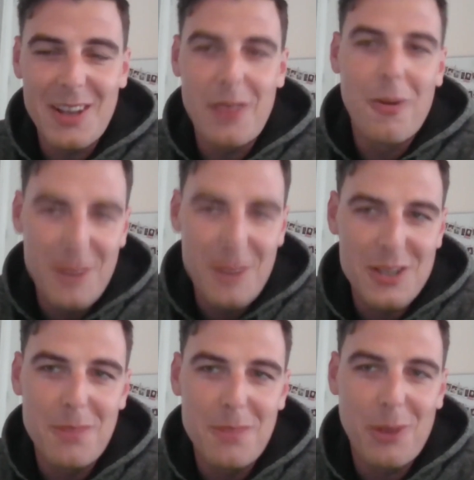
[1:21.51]
in
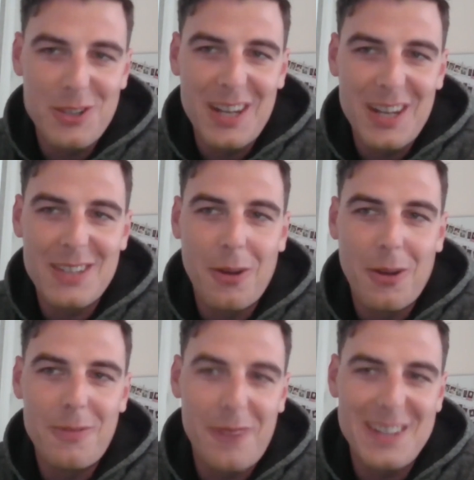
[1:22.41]
official projects
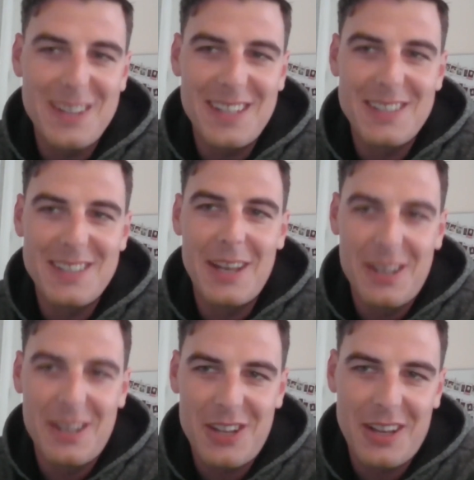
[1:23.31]
of Free Seas
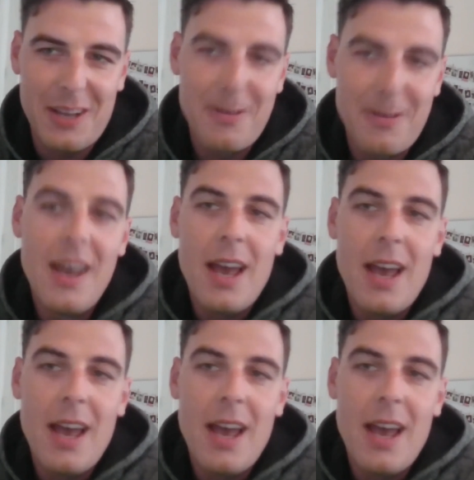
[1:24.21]
initiative,